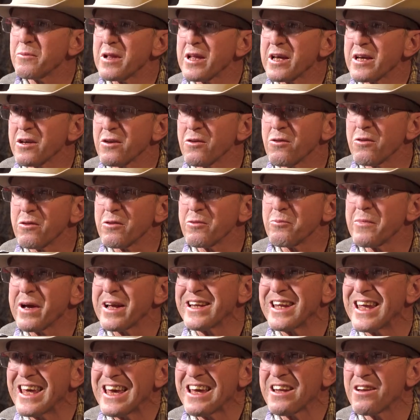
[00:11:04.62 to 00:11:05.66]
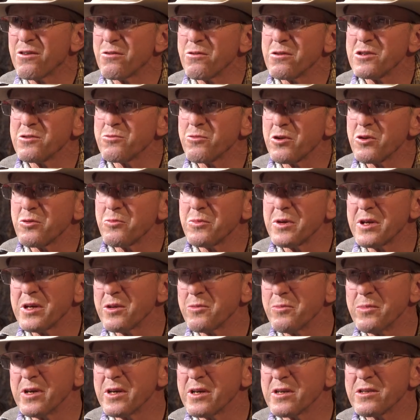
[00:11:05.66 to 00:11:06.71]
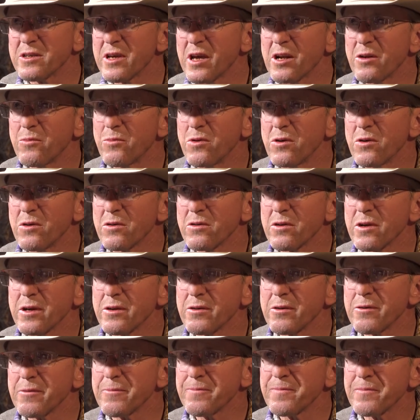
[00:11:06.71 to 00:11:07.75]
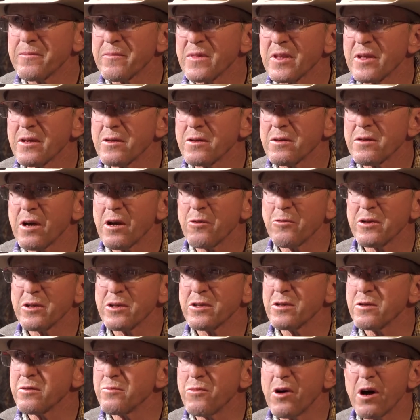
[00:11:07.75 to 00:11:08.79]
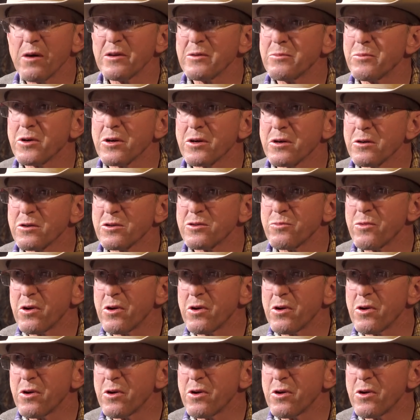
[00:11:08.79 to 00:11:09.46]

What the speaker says: like going, my dad always wanted me to be a saddle bronc rider. I went to Bobby Berger's